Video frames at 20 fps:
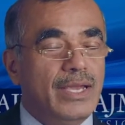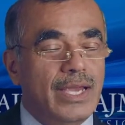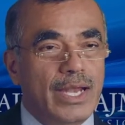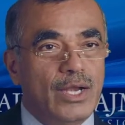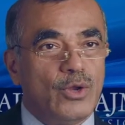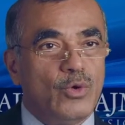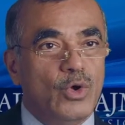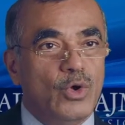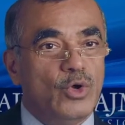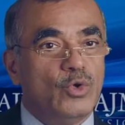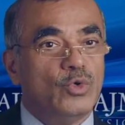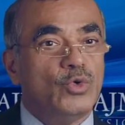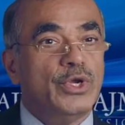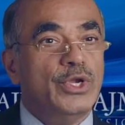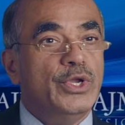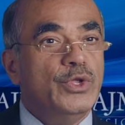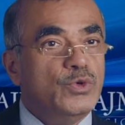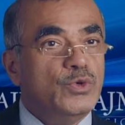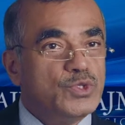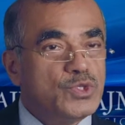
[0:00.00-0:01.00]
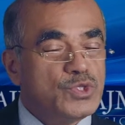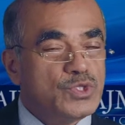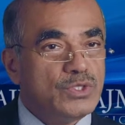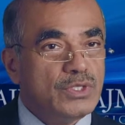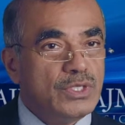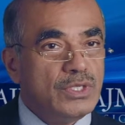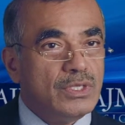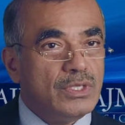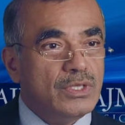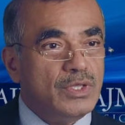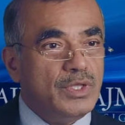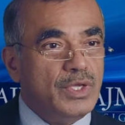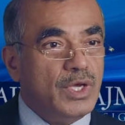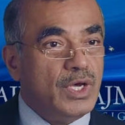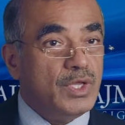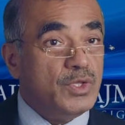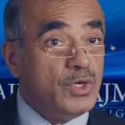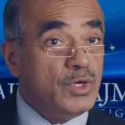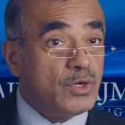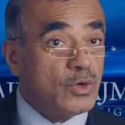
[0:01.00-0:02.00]
and going to reduce the
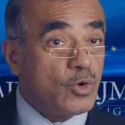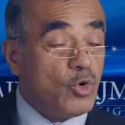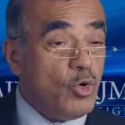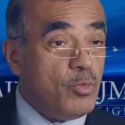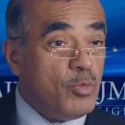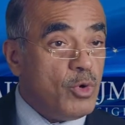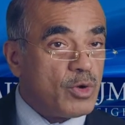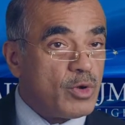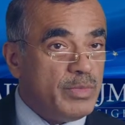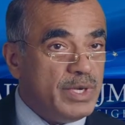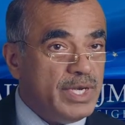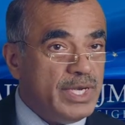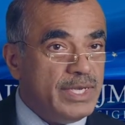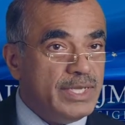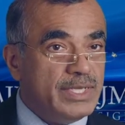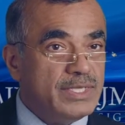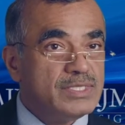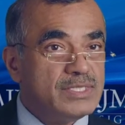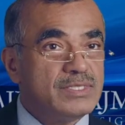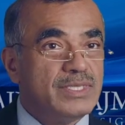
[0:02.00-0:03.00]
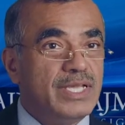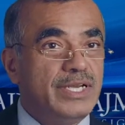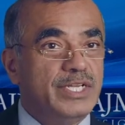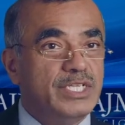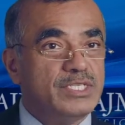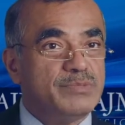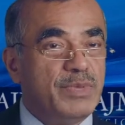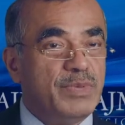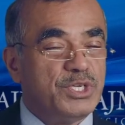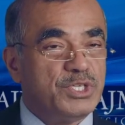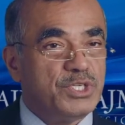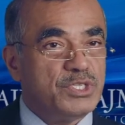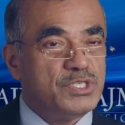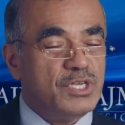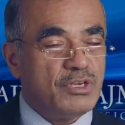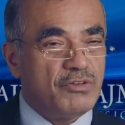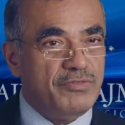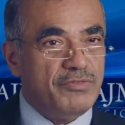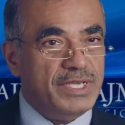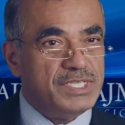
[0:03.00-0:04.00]
other comorbidities that these patients
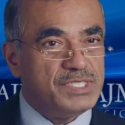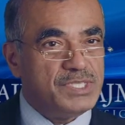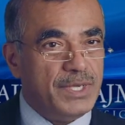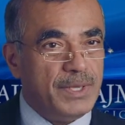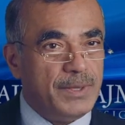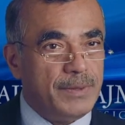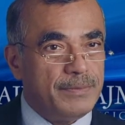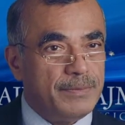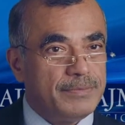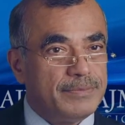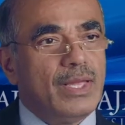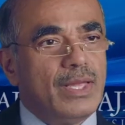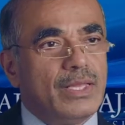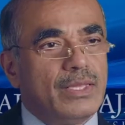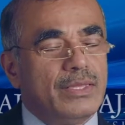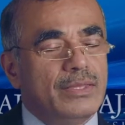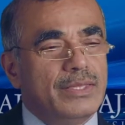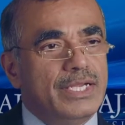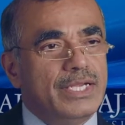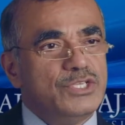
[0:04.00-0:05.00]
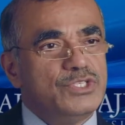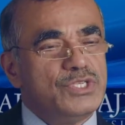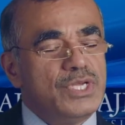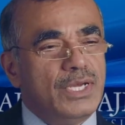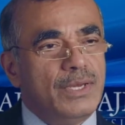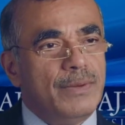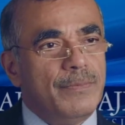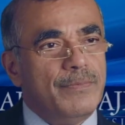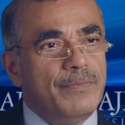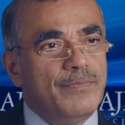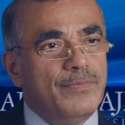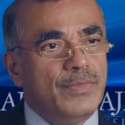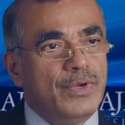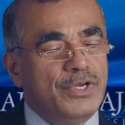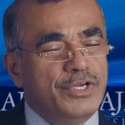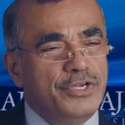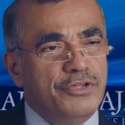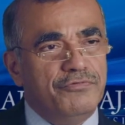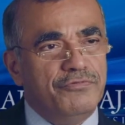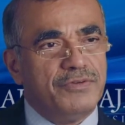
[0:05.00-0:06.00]
are facing. There is a
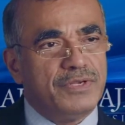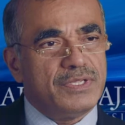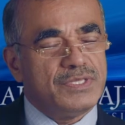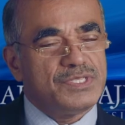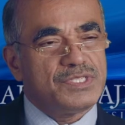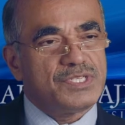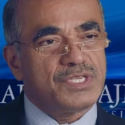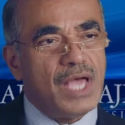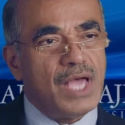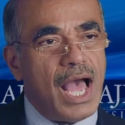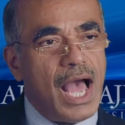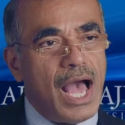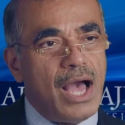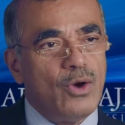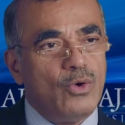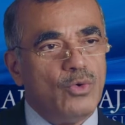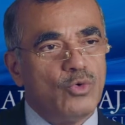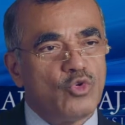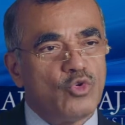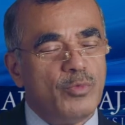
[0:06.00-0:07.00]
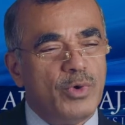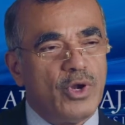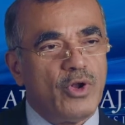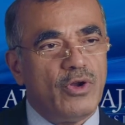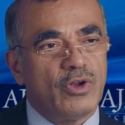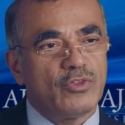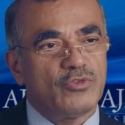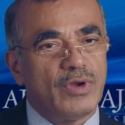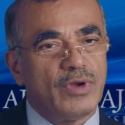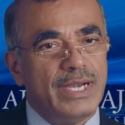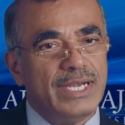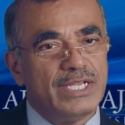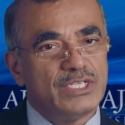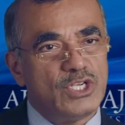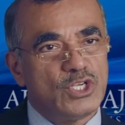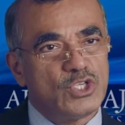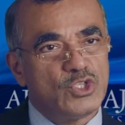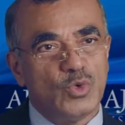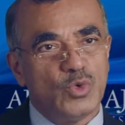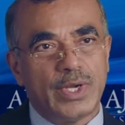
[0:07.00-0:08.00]
difference how rheumatoid arthritis
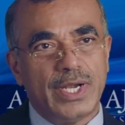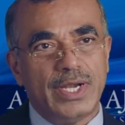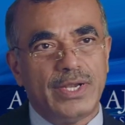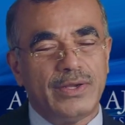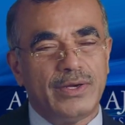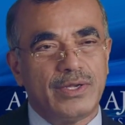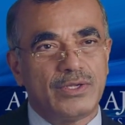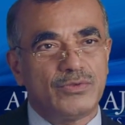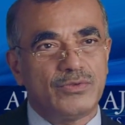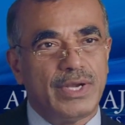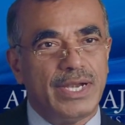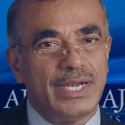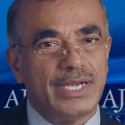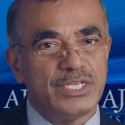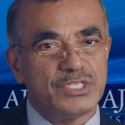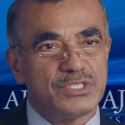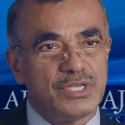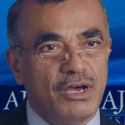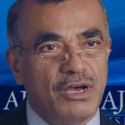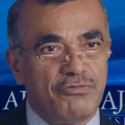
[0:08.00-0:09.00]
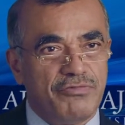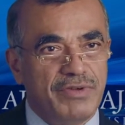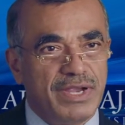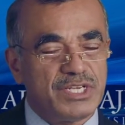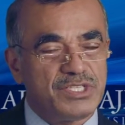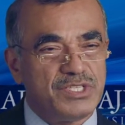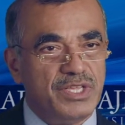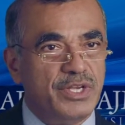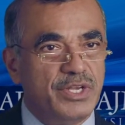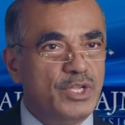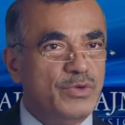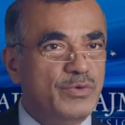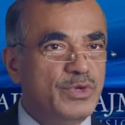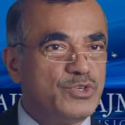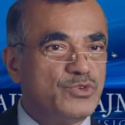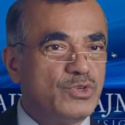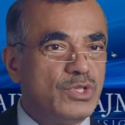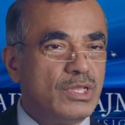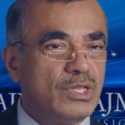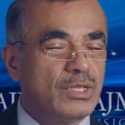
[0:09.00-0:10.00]
and psoriatic arthritis affects an
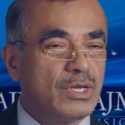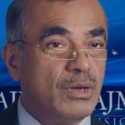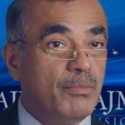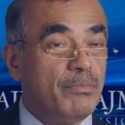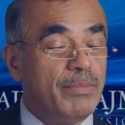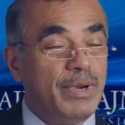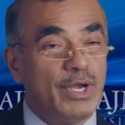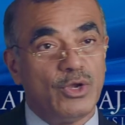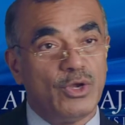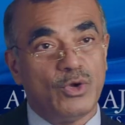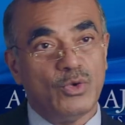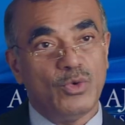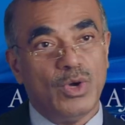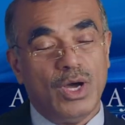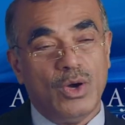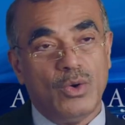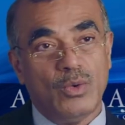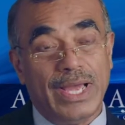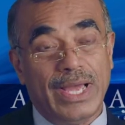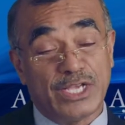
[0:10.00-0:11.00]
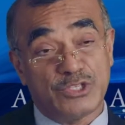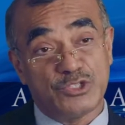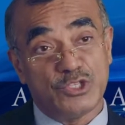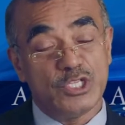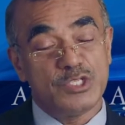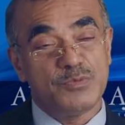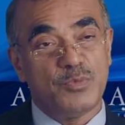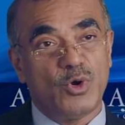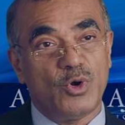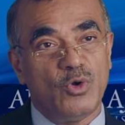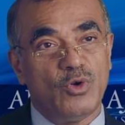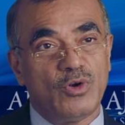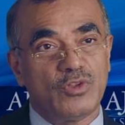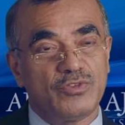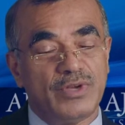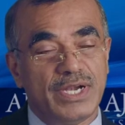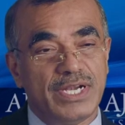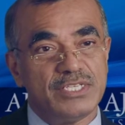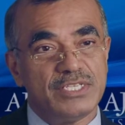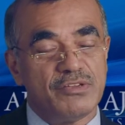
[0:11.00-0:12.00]
individual compared to how axial
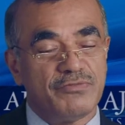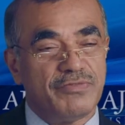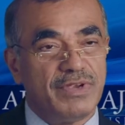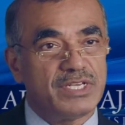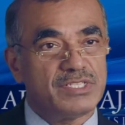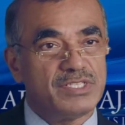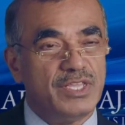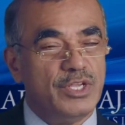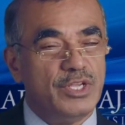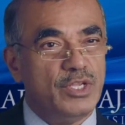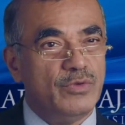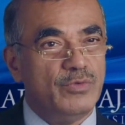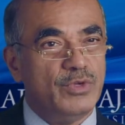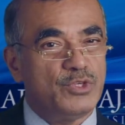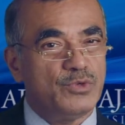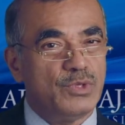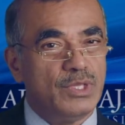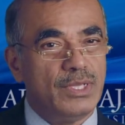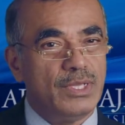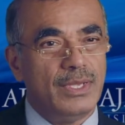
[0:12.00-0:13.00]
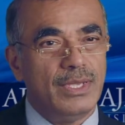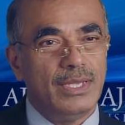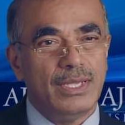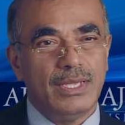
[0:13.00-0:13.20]
spondyloarthritis affects an individual.